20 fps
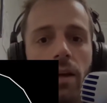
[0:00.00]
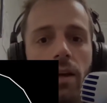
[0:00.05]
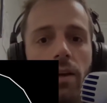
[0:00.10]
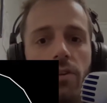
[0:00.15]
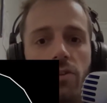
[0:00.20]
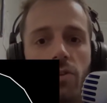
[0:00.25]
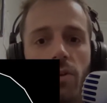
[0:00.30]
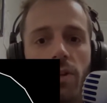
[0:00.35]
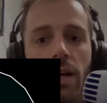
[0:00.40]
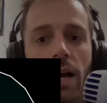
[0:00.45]

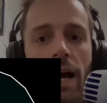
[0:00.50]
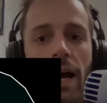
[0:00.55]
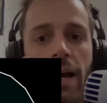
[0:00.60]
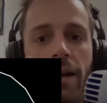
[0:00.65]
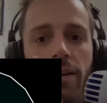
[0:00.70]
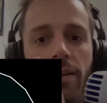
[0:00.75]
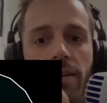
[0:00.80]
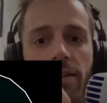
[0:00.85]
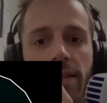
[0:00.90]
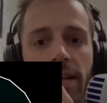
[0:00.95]
So the
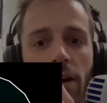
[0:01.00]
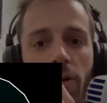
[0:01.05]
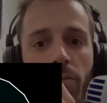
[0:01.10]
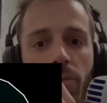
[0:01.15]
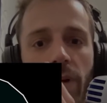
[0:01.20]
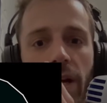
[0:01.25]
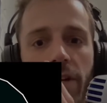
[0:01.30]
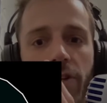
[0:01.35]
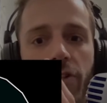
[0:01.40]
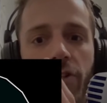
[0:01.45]
higher the sound
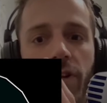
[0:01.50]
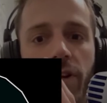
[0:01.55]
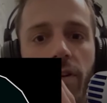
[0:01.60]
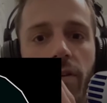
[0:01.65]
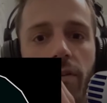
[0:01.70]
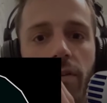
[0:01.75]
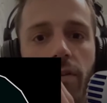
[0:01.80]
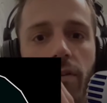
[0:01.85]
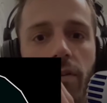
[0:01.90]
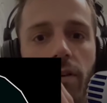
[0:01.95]

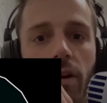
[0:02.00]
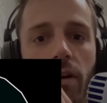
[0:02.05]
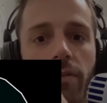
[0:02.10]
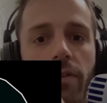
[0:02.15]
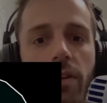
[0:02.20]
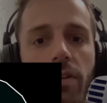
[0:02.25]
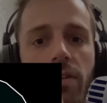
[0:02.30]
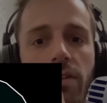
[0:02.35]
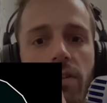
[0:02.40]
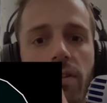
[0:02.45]
pressure of
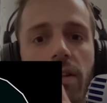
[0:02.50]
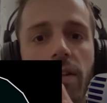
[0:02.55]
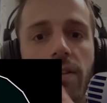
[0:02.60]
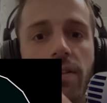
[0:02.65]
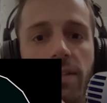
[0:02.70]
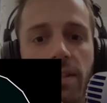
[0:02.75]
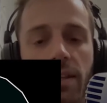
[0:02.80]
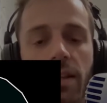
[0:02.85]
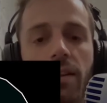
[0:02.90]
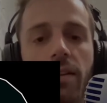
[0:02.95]

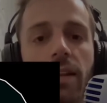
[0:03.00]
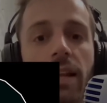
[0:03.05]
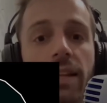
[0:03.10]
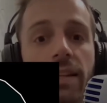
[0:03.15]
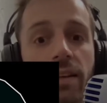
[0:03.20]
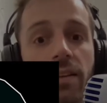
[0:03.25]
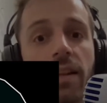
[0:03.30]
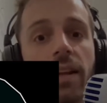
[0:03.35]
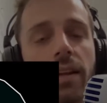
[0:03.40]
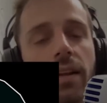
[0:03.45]

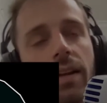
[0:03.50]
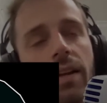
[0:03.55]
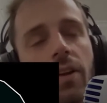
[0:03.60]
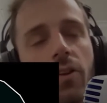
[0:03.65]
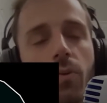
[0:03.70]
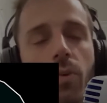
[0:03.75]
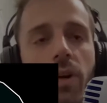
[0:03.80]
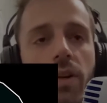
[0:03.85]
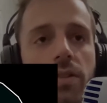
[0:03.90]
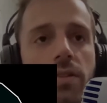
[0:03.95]
in
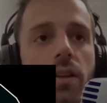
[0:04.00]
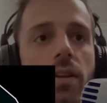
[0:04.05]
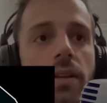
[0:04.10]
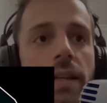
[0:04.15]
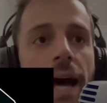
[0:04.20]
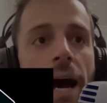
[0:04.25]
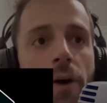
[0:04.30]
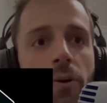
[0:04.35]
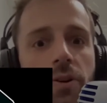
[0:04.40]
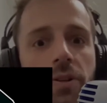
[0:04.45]
other words, the
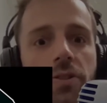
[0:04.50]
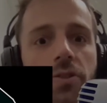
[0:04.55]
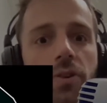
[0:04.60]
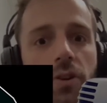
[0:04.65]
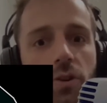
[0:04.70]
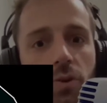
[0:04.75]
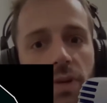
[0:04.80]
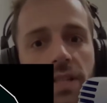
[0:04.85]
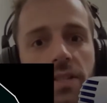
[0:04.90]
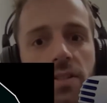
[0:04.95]
louder you
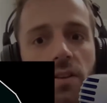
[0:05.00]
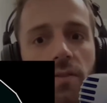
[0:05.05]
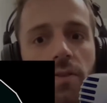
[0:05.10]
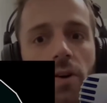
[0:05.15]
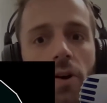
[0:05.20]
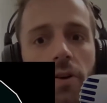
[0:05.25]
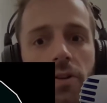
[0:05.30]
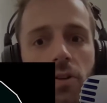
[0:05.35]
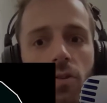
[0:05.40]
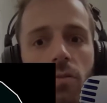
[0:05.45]
increase the
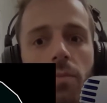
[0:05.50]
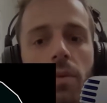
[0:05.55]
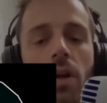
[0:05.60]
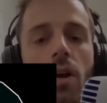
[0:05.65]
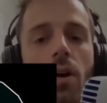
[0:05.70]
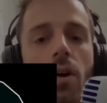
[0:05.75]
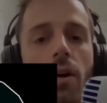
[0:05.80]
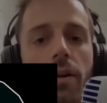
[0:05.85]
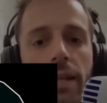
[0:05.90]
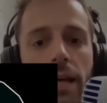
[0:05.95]
volume
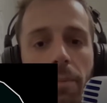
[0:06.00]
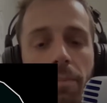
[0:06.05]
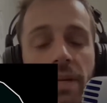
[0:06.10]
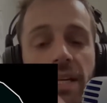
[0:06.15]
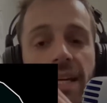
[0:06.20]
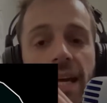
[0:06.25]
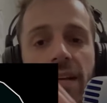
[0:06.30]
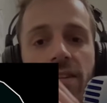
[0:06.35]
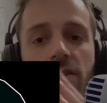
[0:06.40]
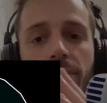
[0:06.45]
on that
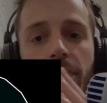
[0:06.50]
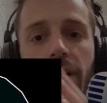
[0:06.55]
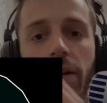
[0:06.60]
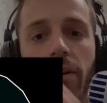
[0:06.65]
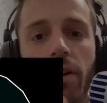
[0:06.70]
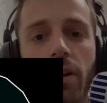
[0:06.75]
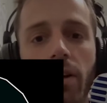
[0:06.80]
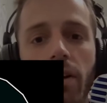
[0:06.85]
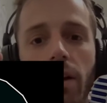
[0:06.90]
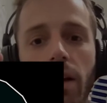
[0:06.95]
PA
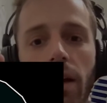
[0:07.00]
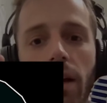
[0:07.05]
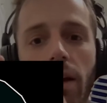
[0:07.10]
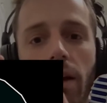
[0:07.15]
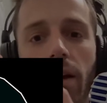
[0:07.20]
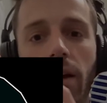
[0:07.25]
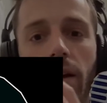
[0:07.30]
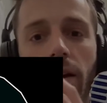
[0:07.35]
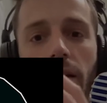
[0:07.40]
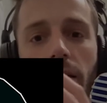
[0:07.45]
speaker,
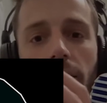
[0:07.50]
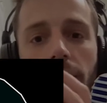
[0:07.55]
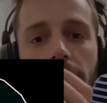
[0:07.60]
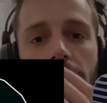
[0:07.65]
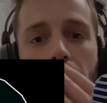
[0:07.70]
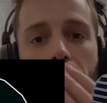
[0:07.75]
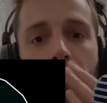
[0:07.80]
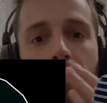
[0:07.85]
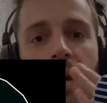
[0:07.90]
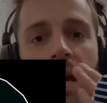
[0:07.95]
that